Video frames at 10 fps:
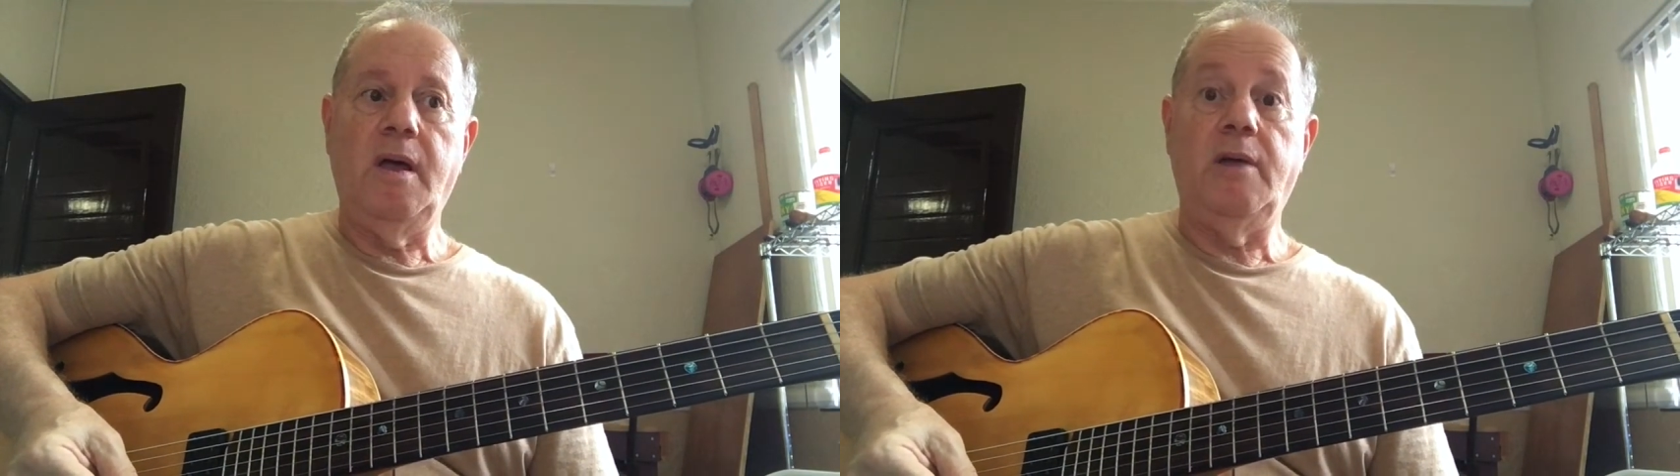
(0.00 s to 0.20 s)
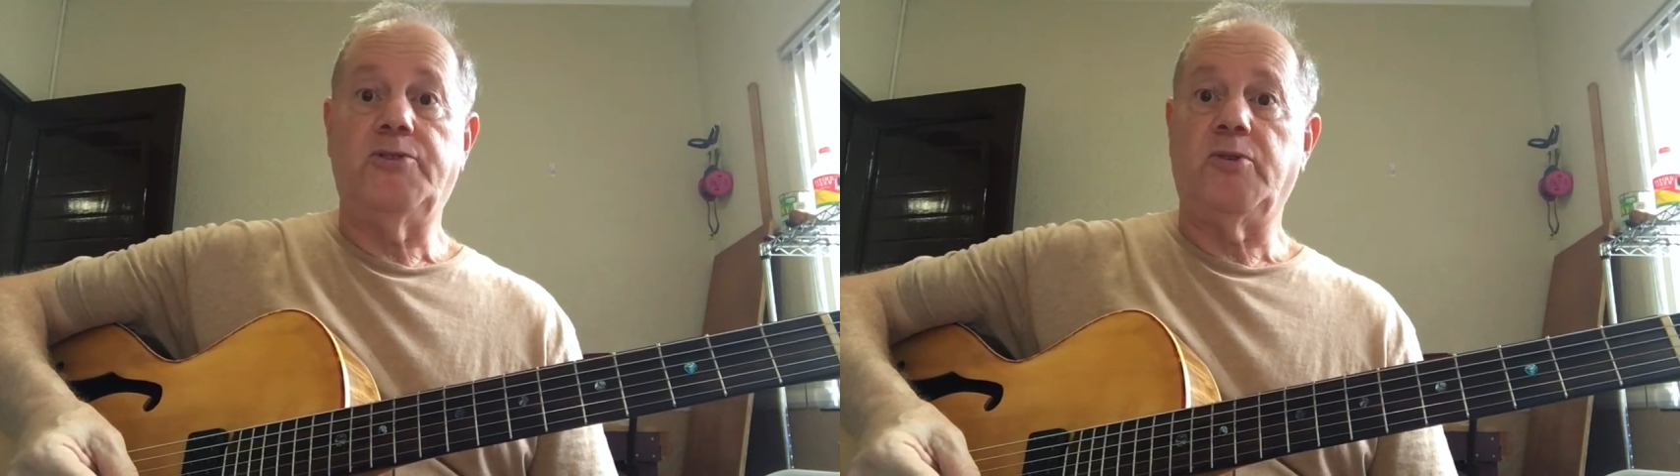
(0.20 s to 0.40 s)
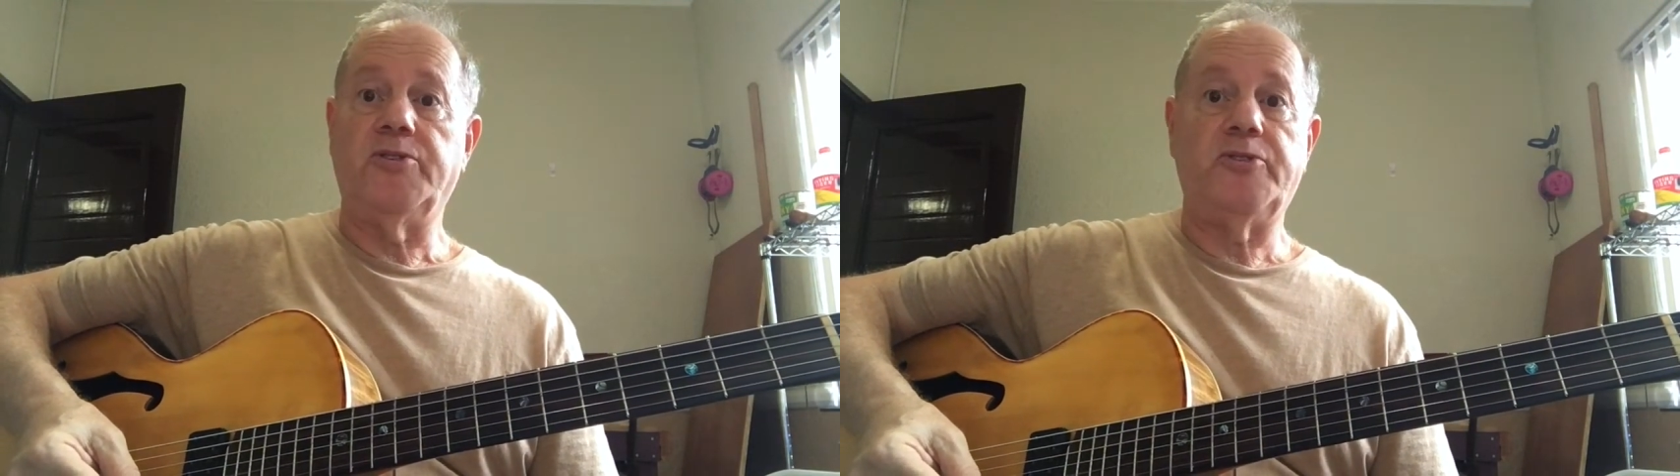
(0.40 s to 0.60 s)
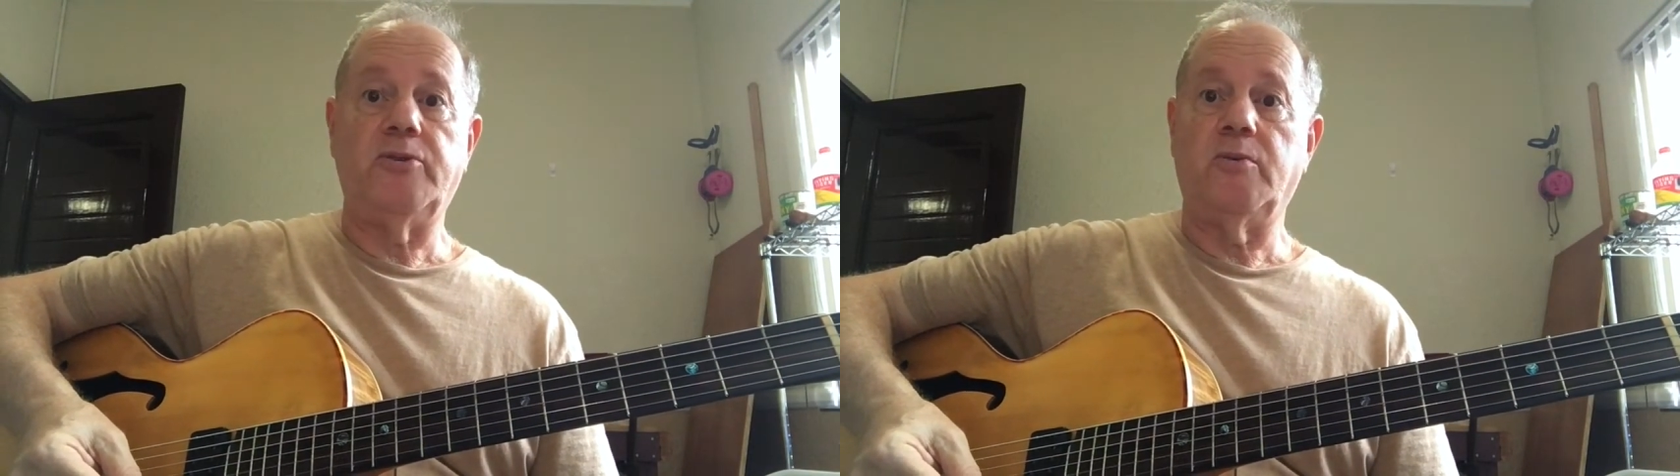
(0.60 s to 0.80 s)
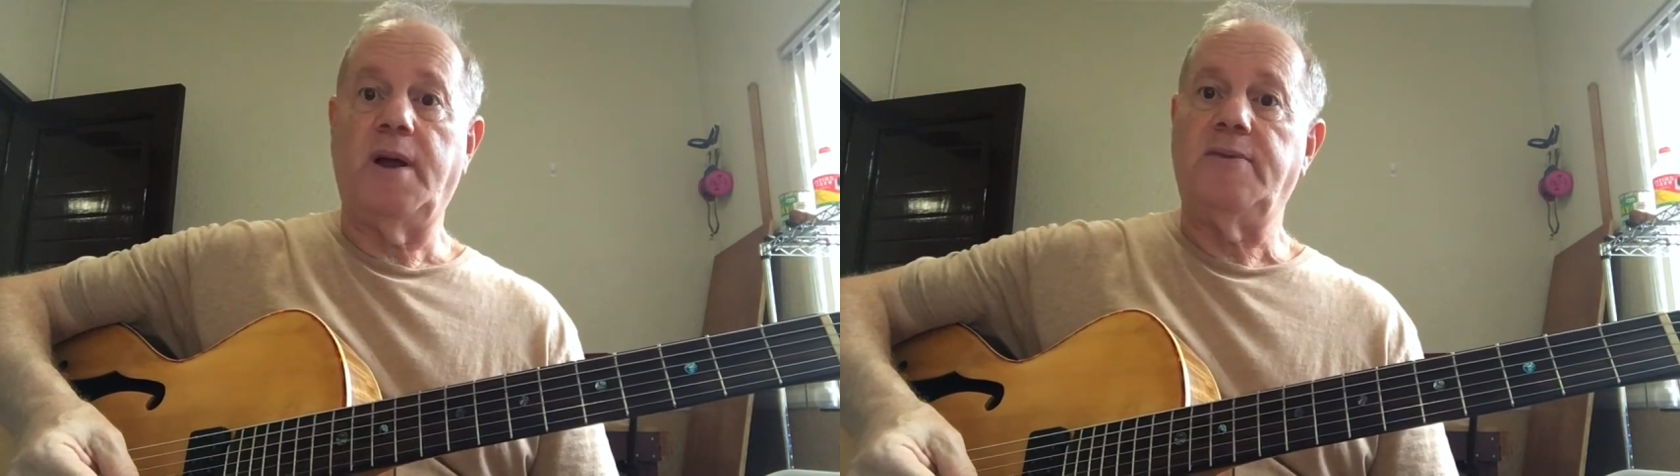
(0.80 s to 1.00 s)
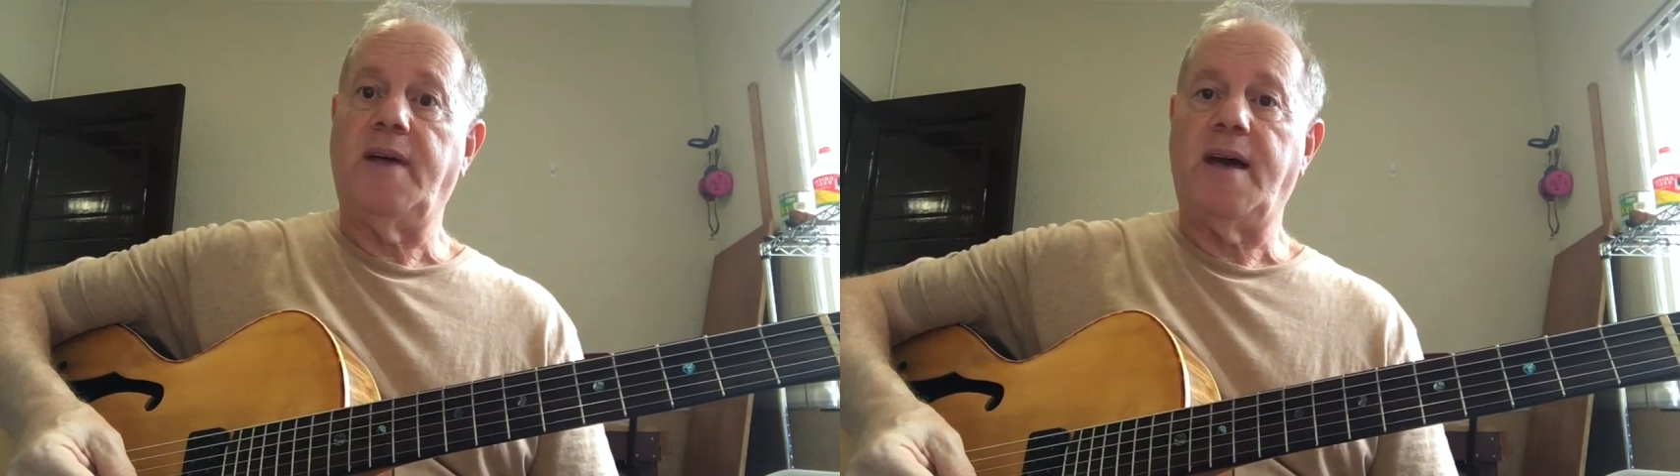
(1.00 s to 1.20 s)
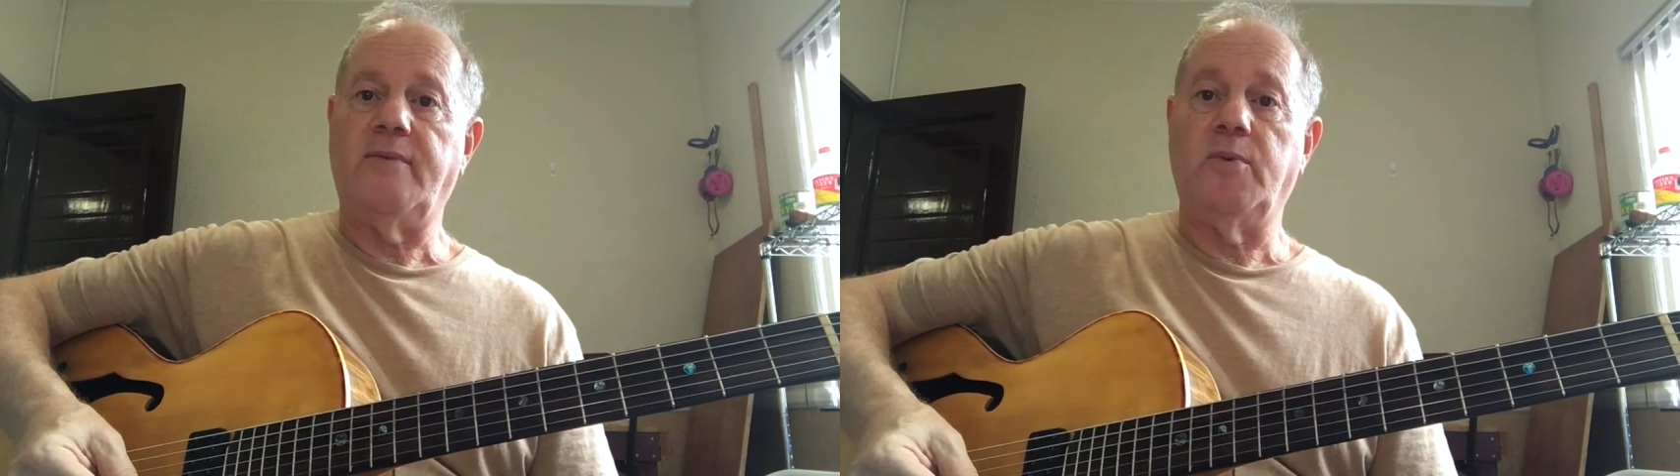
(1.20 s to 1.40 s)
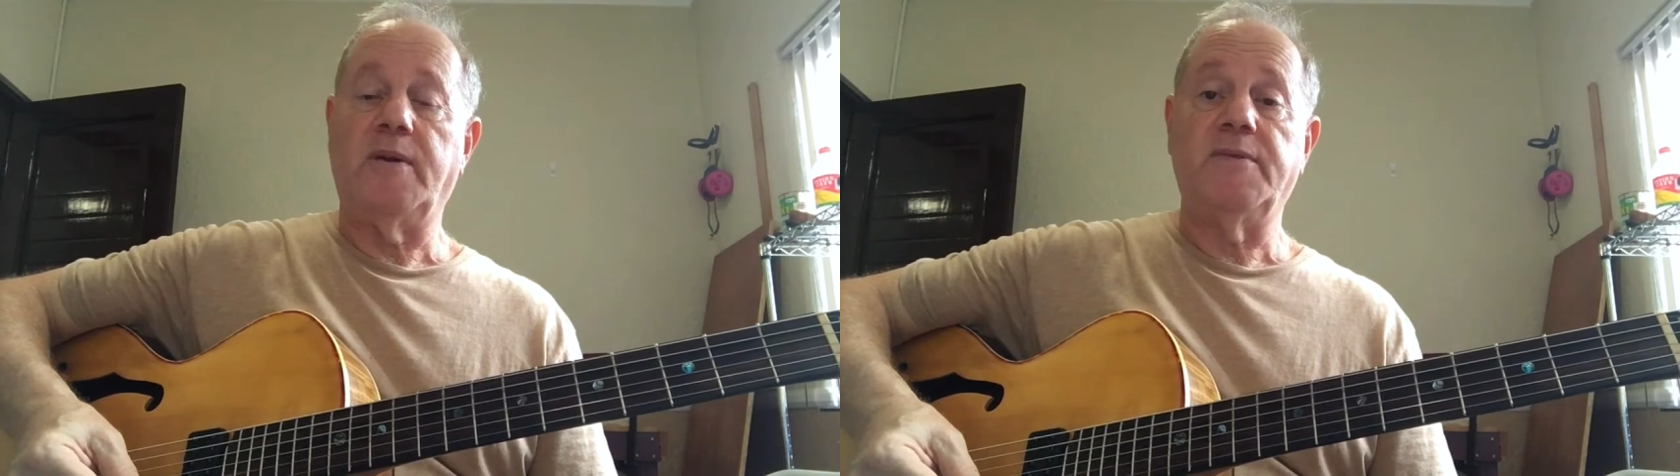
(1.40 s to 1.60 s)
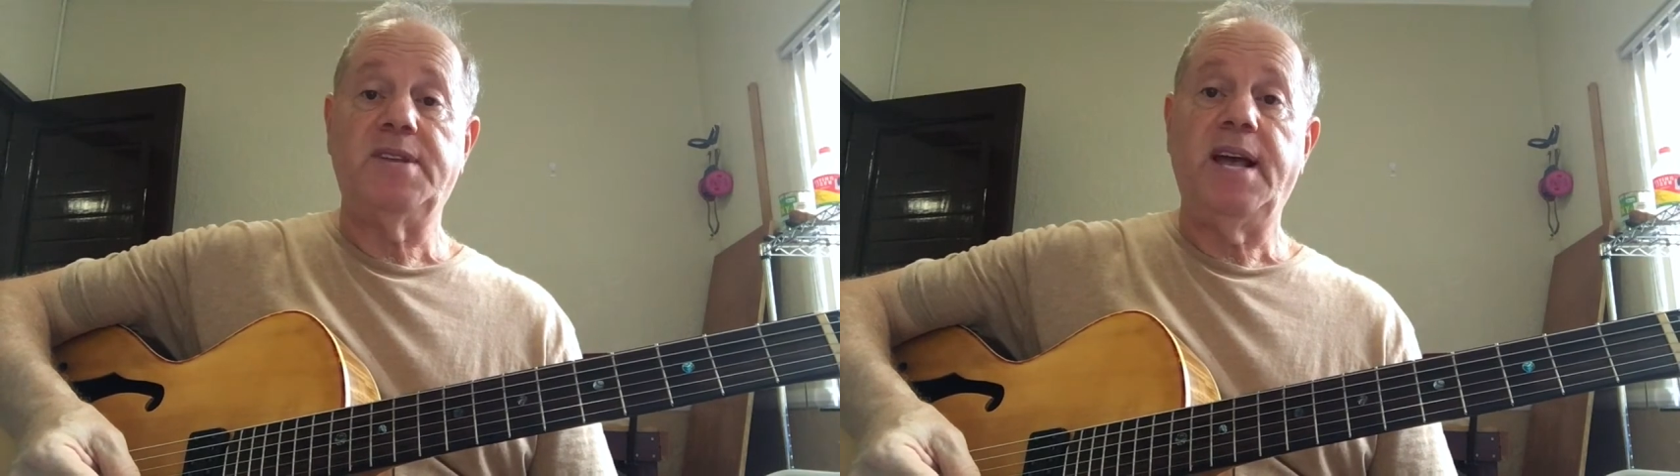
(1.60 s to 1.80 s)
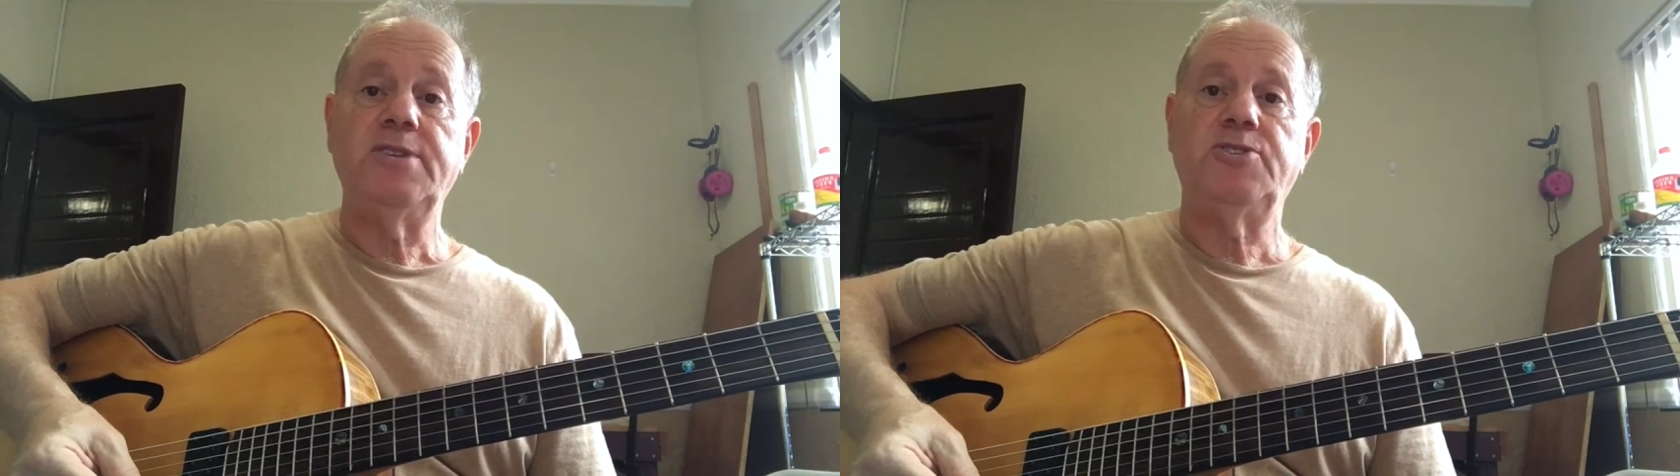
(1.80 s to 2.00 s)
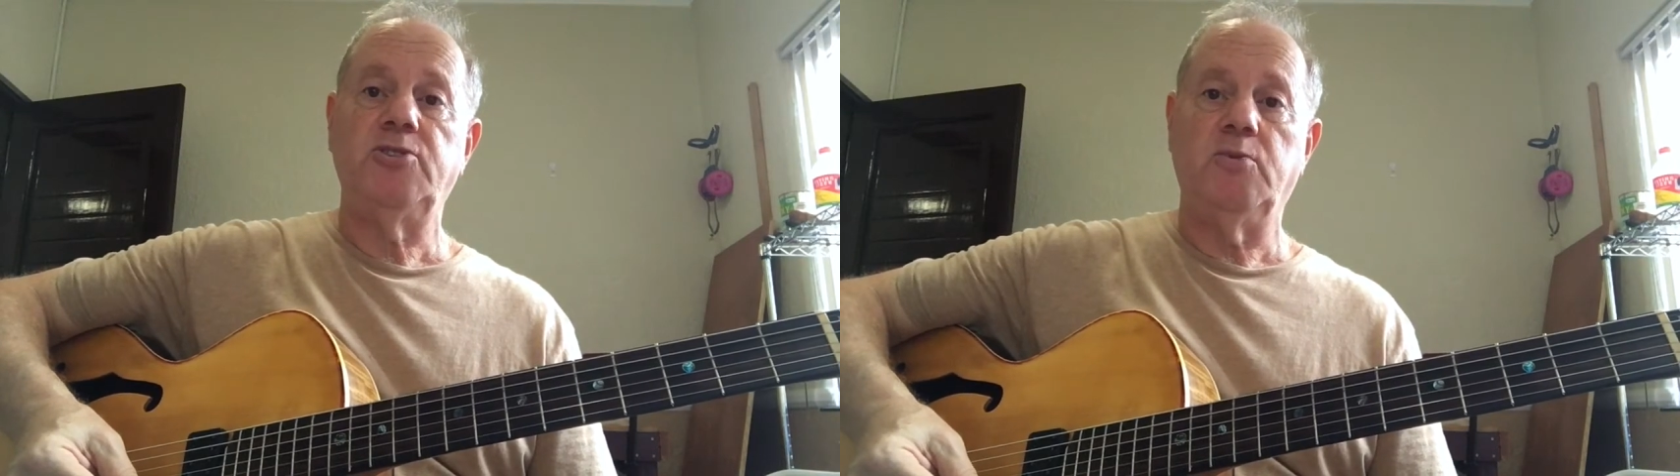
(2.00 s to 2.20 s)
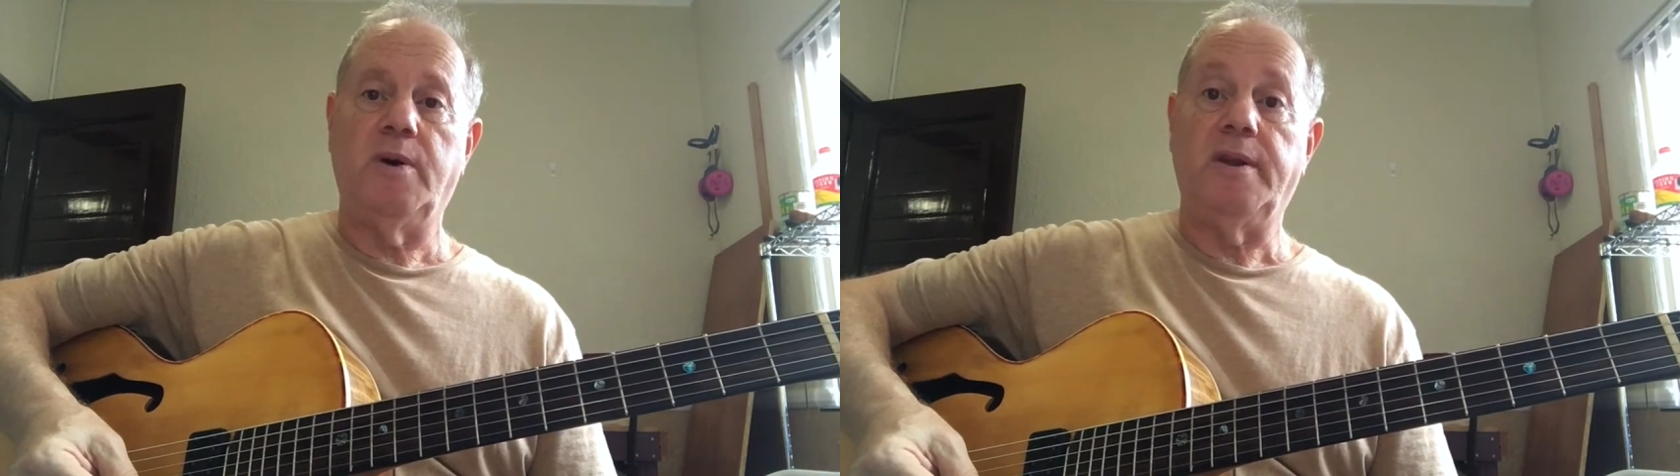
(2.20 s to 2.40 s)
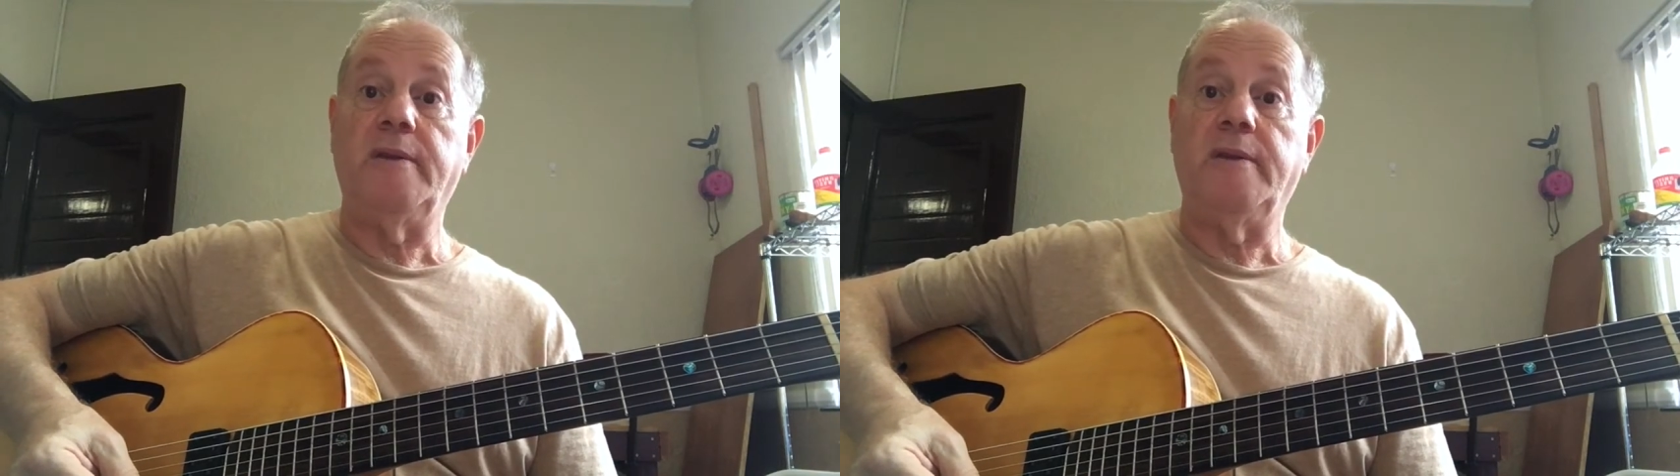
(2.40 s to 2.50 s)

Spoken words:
It's also your right to have whatever taste you want.